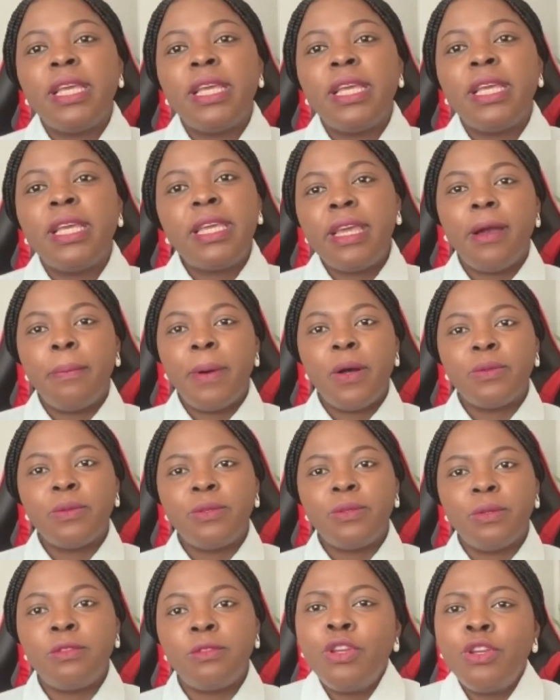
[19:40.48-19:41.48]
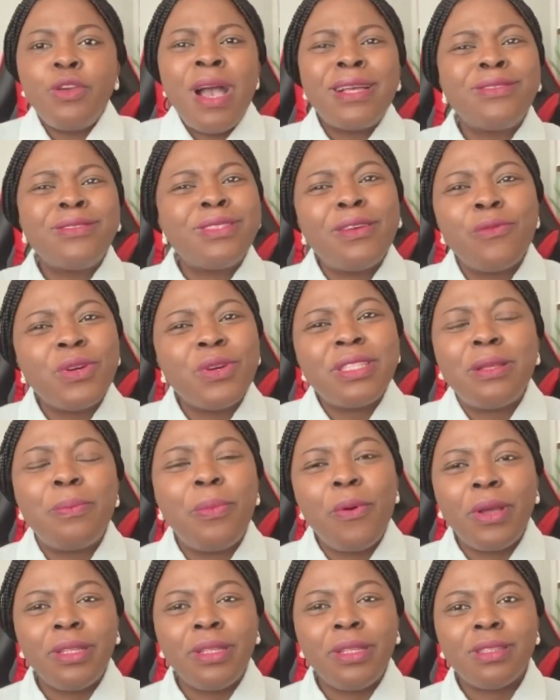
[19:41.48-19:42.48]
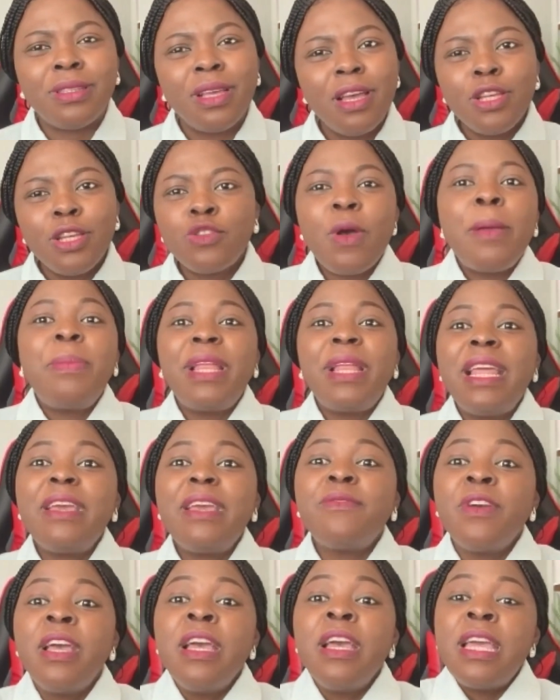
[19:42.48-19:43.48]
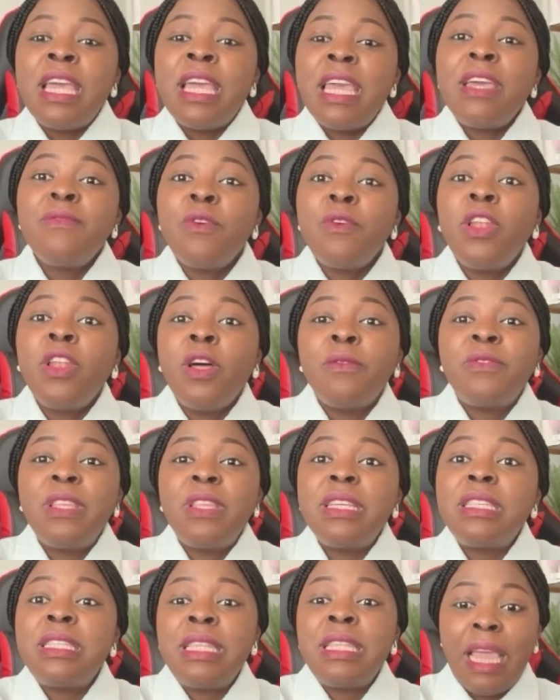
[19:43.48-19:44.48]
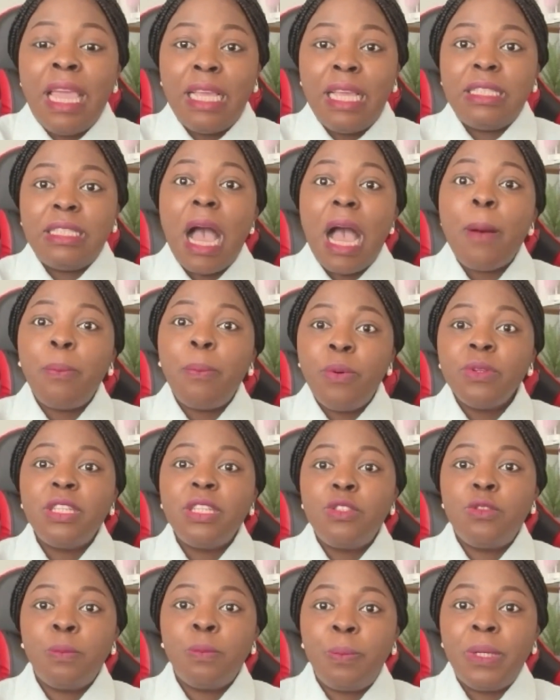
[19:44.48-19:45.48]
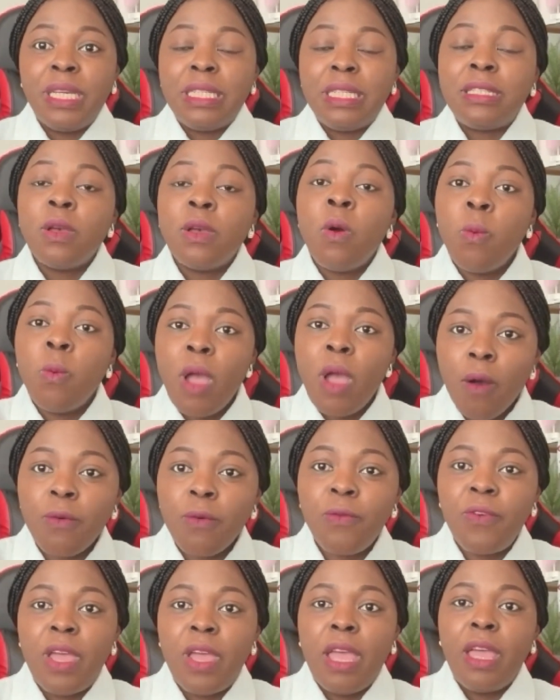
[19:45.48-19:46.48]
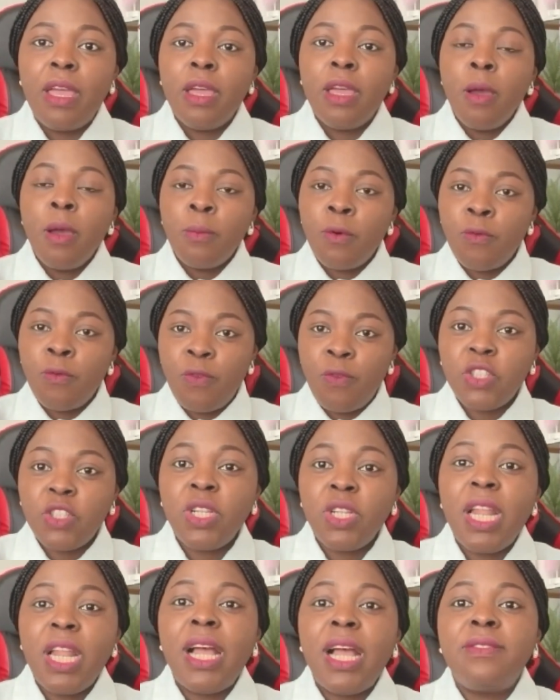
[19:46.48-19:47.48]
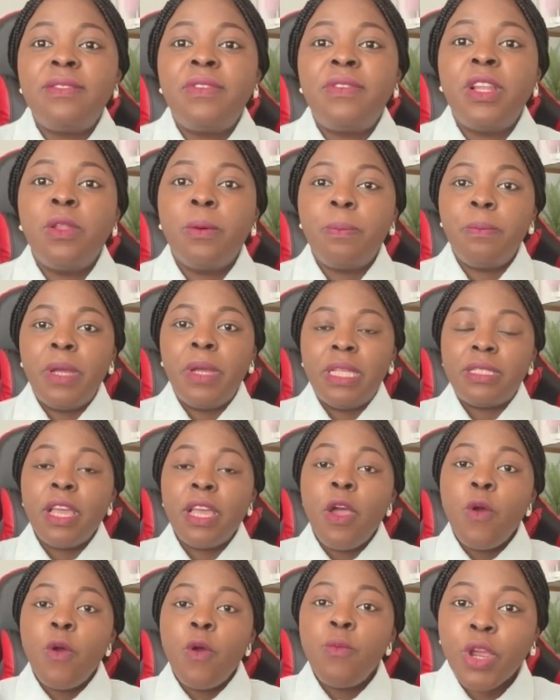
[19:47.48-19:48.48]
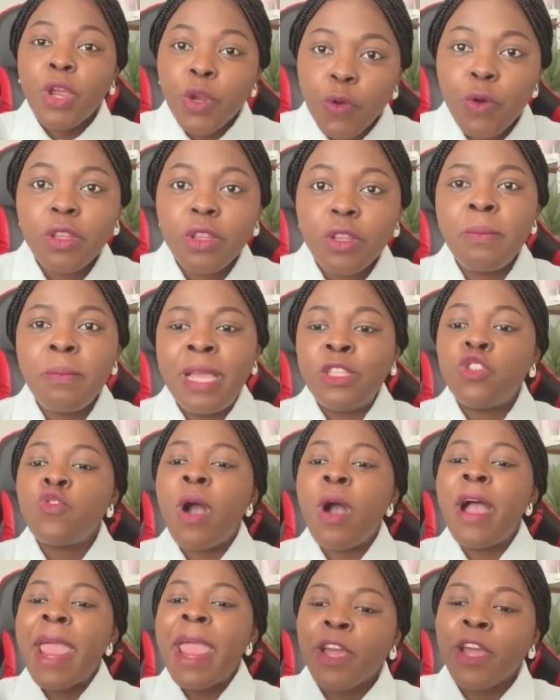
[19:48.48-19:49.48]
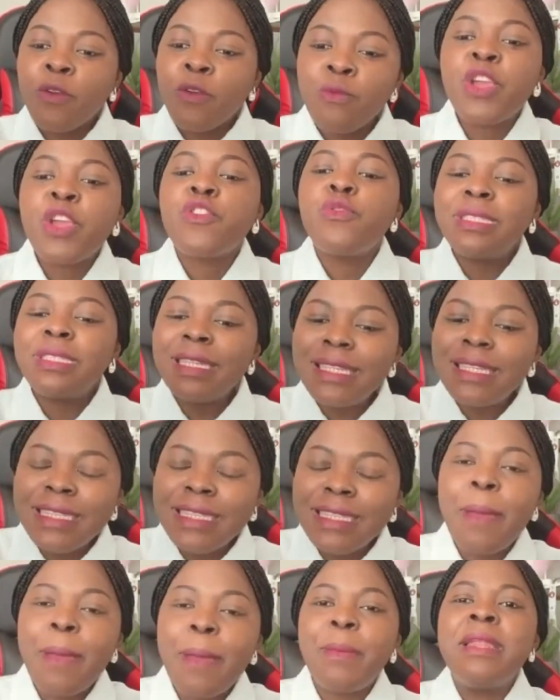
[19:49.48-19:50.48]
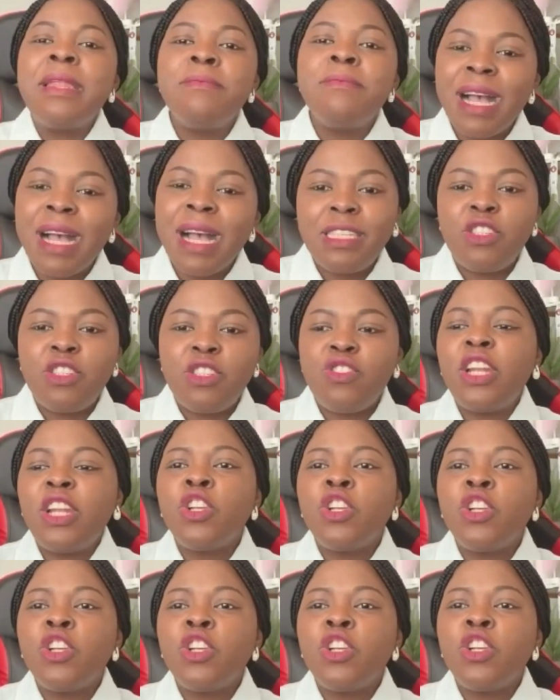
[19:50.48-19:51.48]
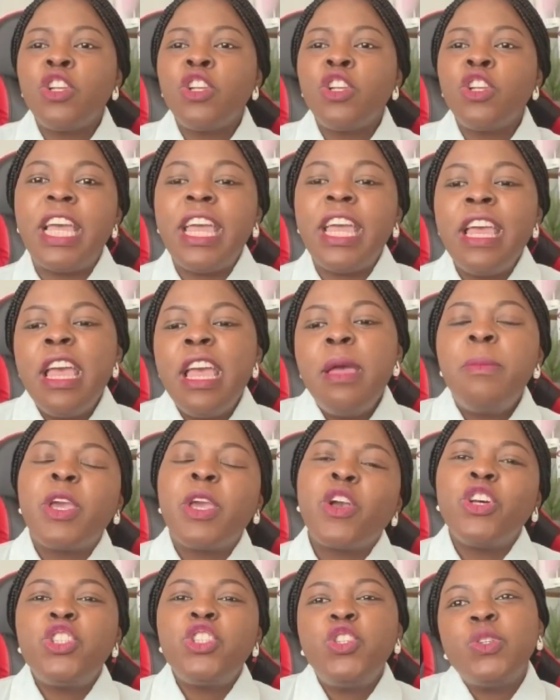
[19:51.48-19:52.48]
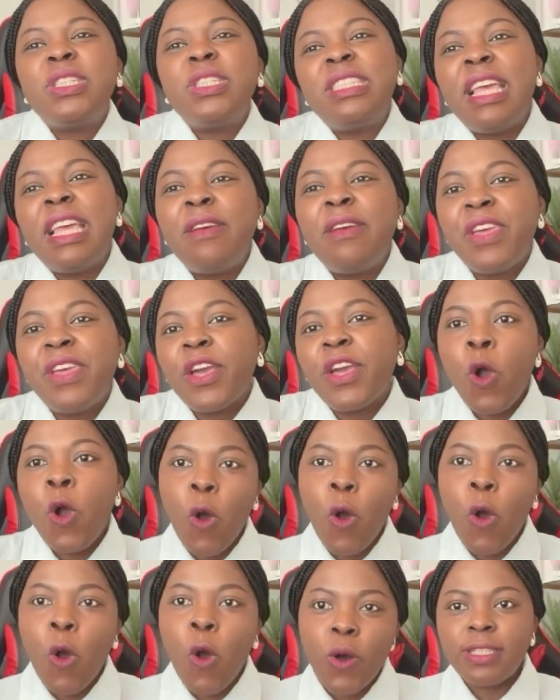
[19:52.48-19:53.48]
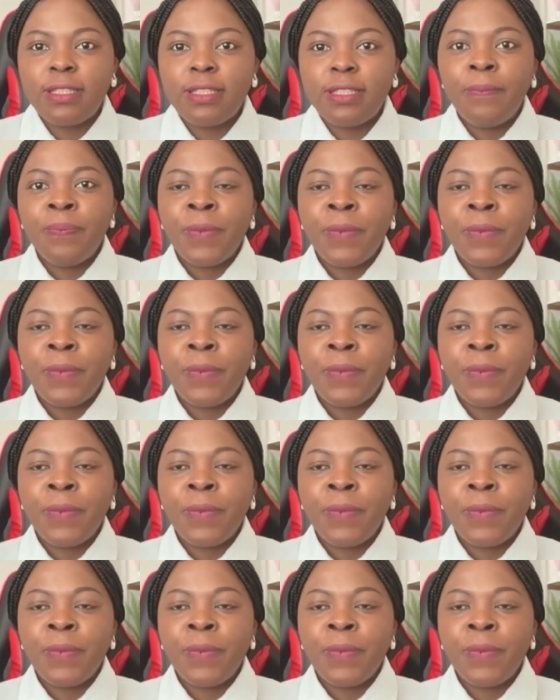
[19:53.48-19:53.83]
care about it. So you have to say, what's the point? So I believe If all of these things are put into place, welfare, professional development, recruitment, you are recruiting them in masses. You are not trying to say because you're saving costs,